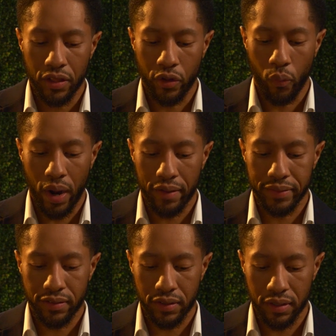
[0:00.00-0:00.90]
The right of
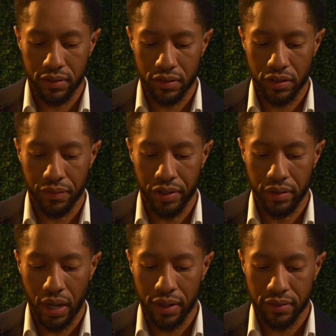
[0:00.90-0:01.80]
the citizens of the
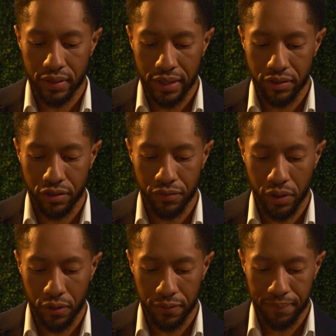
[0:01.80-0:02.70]
United States to
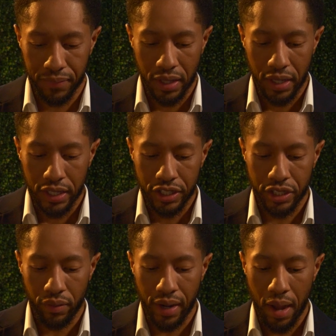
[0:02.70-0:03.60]
vote
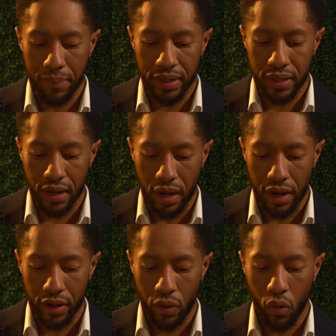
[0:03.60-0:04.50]
shall not be
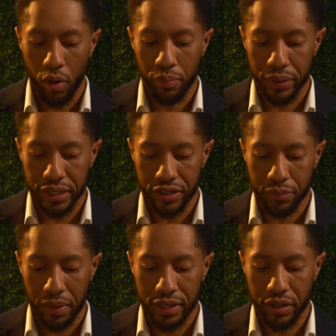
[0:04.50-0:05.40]
denied or
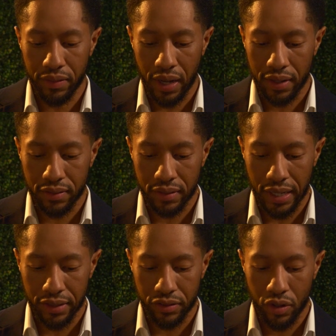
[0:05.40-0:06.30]
abridged by the United
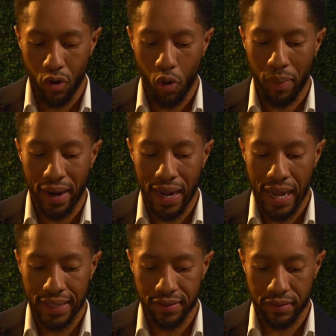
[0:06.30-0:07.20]
States or by
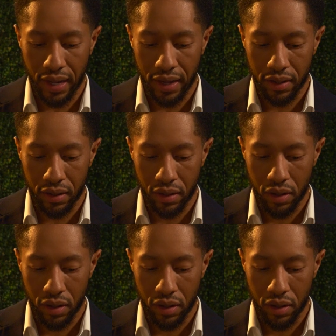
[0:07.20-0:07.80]
any state